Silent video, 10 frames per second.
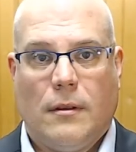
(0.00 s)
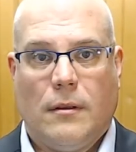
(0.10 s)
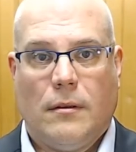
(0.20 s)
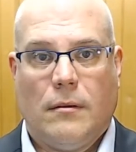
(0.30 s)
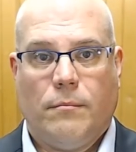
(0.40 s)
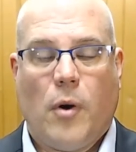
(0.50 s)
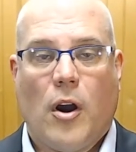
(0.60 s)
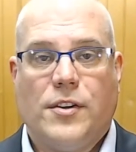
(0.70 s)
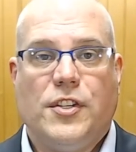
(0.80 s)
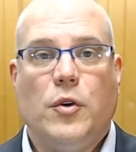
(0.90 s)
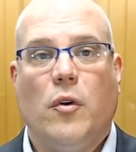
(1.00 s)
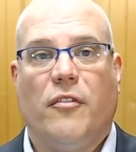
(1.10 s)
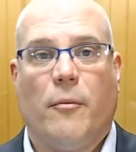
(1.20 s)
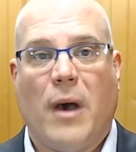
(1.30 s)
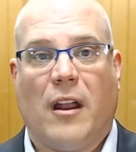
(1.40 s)
Part 2 of the
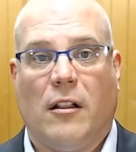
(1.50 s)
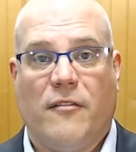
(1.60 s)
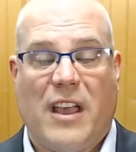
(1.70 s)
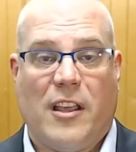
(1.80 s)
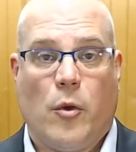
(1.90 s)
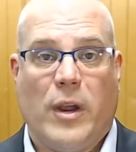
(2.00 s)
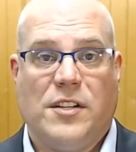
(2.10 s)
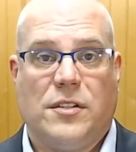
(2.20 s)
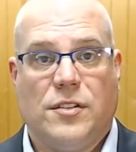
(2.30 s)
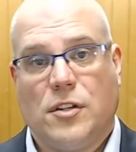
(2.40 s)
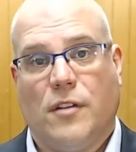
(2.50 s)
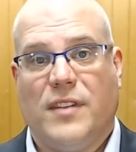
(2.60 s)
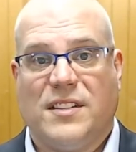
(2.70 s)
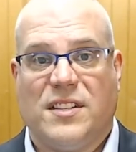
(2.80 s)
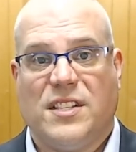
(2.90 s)
model evaluation served as
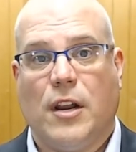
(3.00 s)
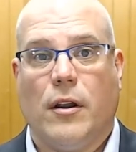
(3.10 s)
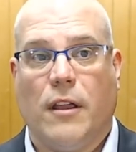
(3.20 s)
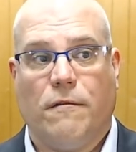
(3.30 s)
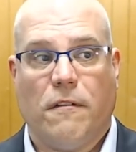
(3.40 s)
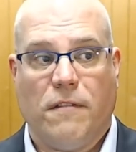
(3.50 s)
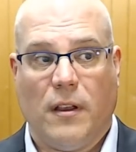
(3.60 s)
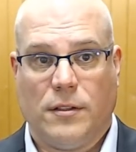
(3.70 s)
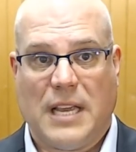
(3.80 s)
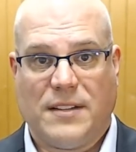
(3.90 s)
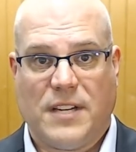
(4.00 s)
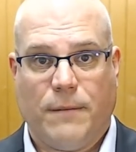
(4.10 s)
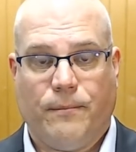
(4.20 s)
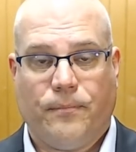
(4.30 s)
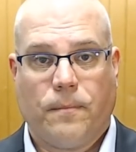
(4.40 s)
a surrogate for field testing.
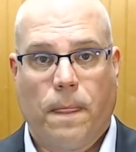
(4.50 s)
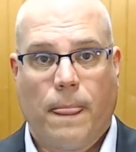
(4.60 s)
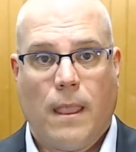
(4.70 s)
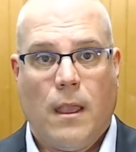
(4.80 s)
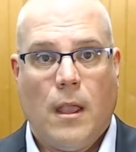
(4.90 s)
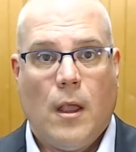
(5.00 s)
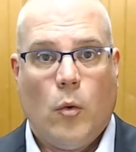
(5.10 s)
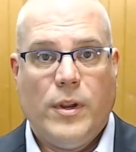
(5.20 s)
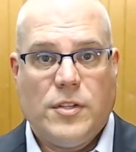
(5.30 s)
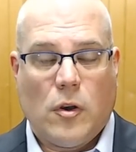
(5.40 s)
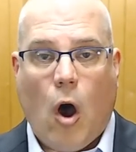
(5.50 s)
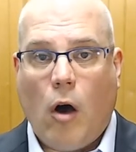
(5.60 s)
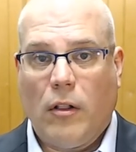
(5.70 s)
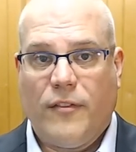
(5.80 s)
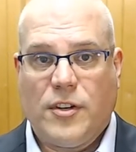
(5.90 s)
We took all
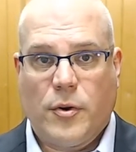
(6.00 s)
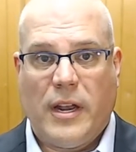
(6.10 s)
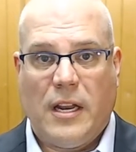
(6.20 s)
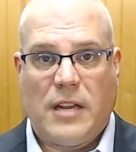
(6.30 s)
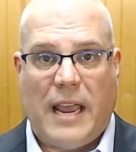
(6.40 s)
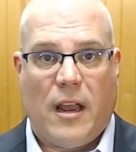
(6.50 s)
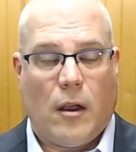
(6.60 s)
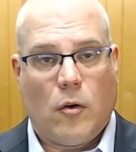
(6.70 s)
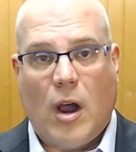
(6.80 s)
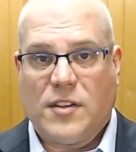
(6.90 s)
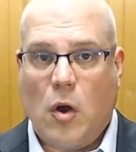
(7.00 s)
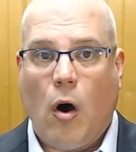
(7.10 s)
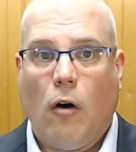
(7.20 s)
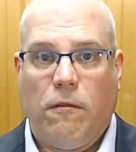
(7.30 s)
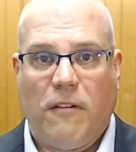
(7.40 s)
of the training data across all
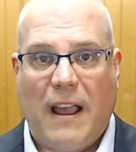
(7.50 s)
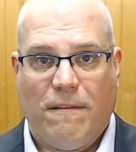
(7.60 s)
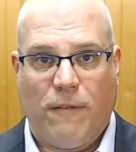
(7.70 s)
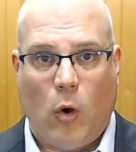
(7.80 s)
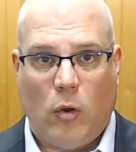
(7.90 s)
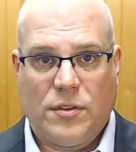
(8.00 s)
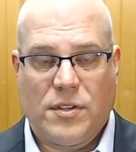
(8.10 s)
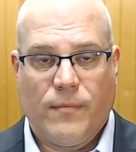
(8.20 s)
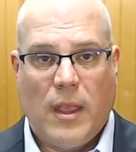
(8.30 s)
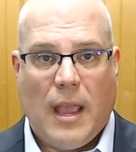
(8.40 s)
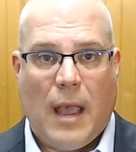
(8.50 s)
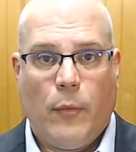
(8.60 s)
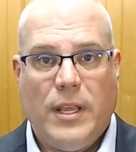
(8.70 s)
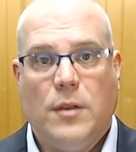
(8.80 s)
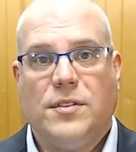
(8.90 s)
5 folds, and we
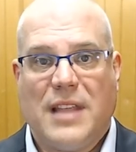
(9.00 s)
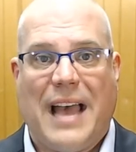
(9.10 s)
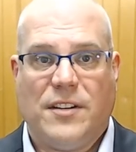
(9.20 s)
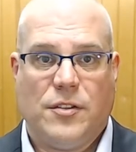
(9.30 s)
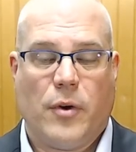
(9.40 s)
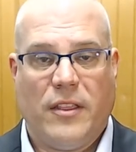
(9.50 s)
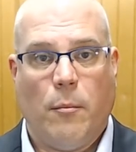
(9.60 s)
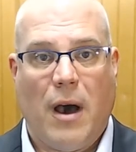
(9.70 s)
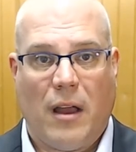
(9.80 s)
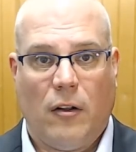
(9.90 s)
used that to train the model.